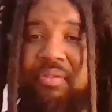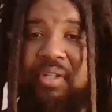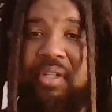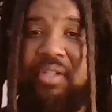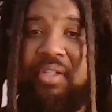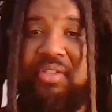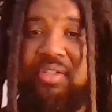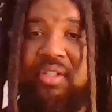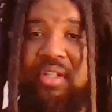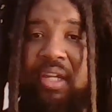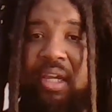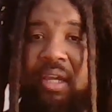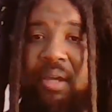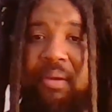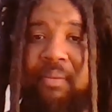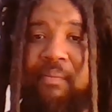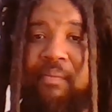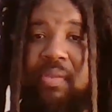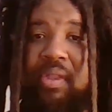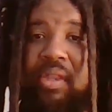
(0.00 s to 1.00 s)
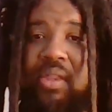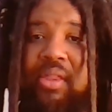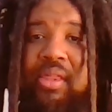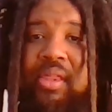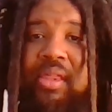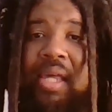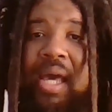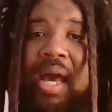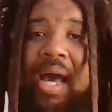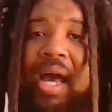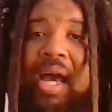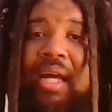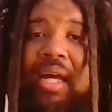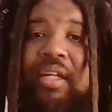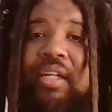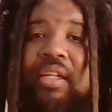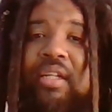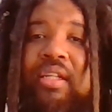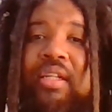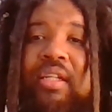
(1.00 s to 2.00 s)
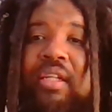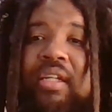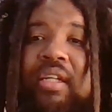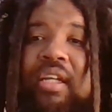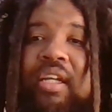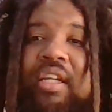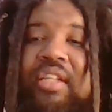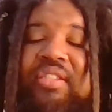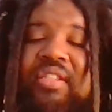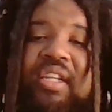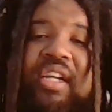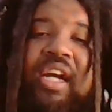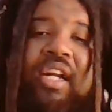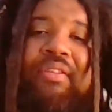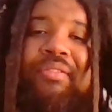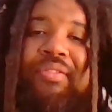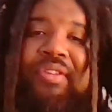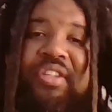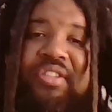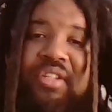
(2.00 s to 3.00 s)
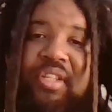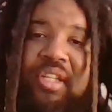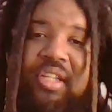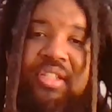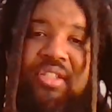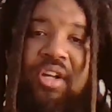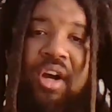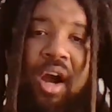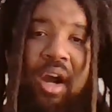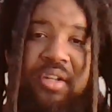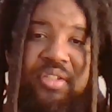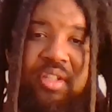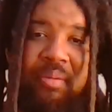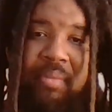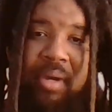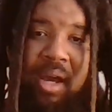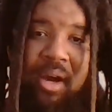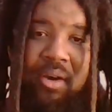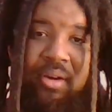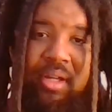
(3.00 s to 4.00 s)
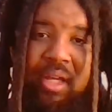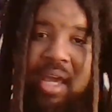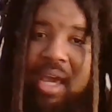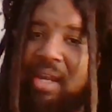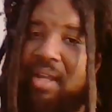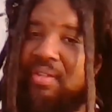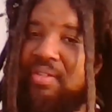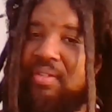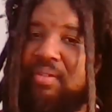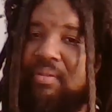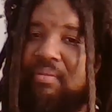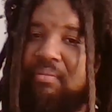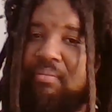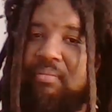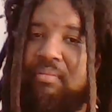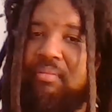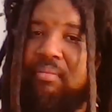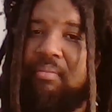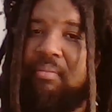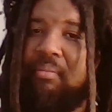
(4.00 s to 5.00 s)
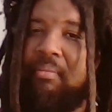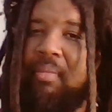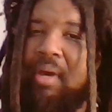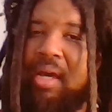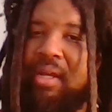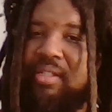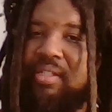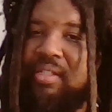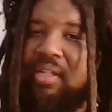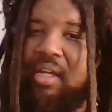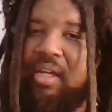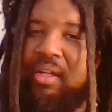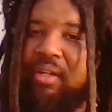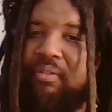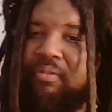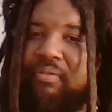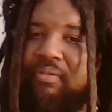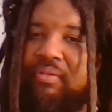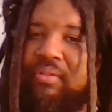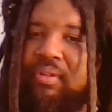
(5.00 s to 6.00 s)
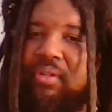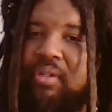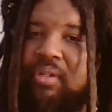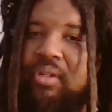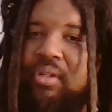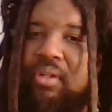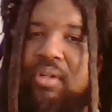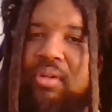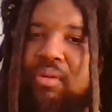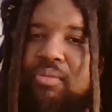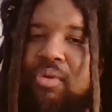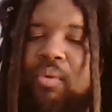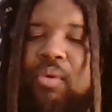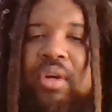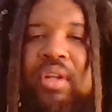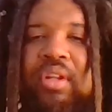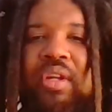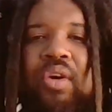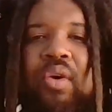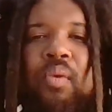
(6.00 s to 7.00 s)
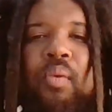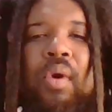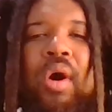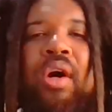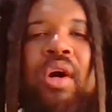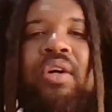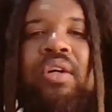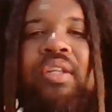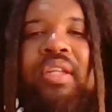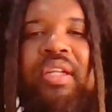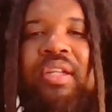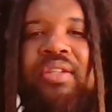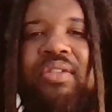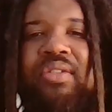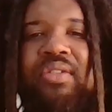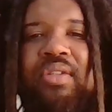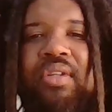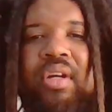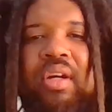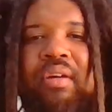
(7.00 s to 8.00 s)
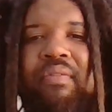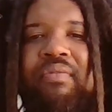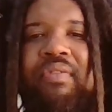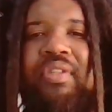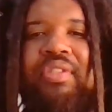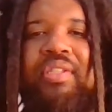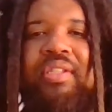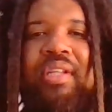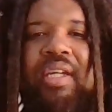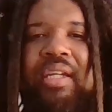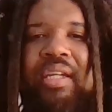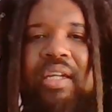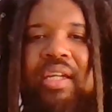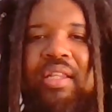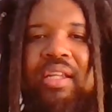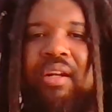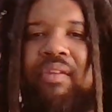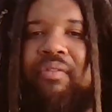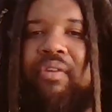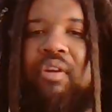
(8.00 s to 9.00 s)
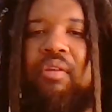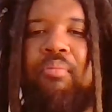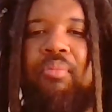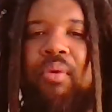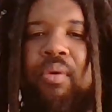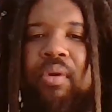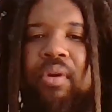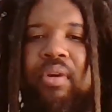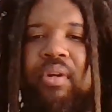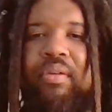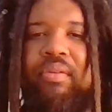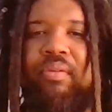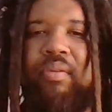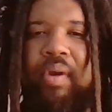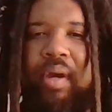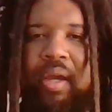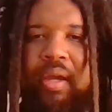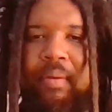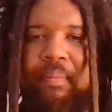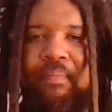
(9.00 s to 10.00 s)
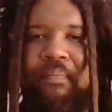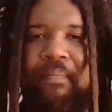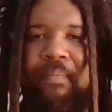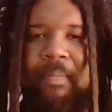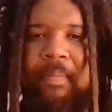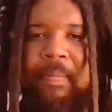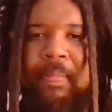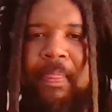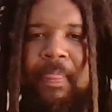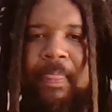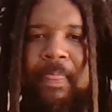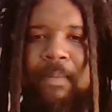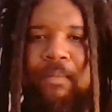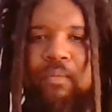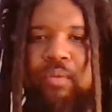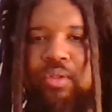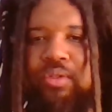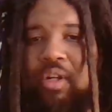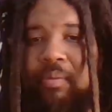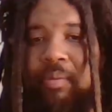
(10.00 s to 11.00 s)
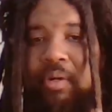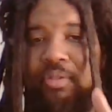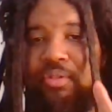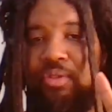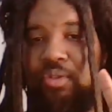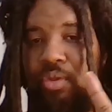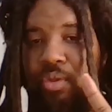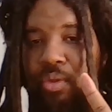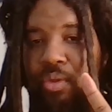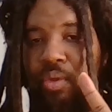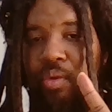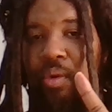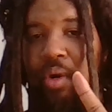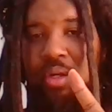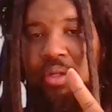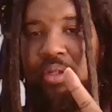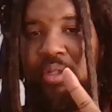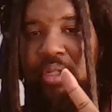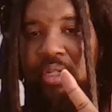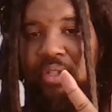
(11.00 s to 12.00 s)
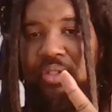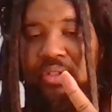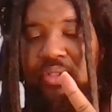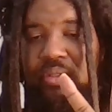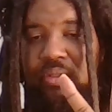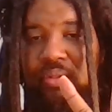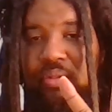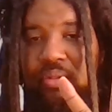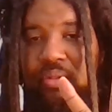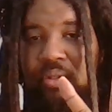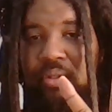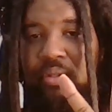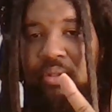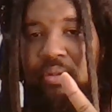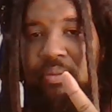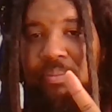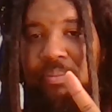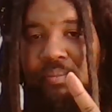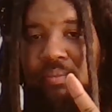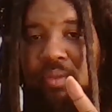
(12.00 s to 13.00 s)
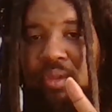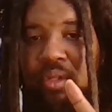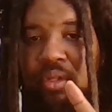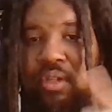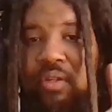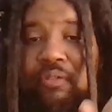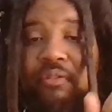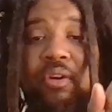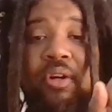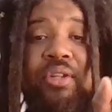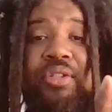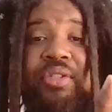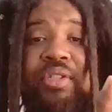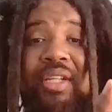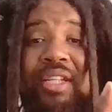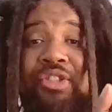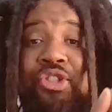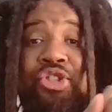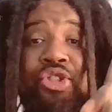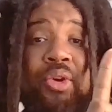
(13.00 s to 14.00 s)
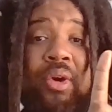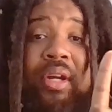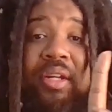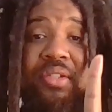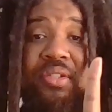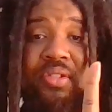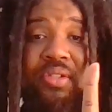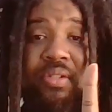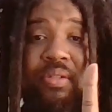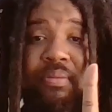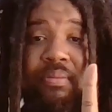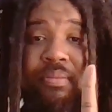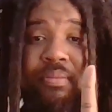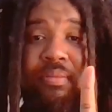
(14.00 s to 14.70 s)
reasoning that is the kind of reason he talks about, and it's meditative, well, what are the qualities of this thinking that are very important, right? We're going to talk about two qualities. The first is choice.